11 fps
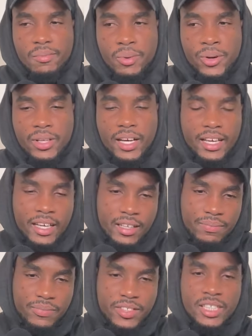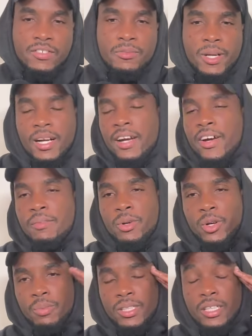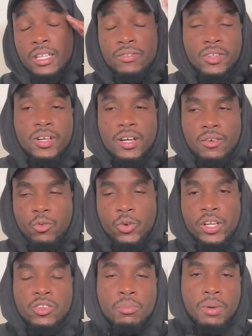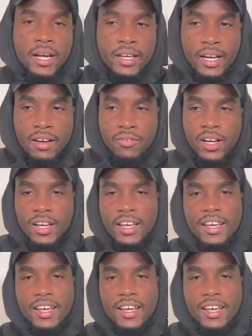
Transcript: but again, Steve McClaren, big up yourself. You know, willing to back the gaffer.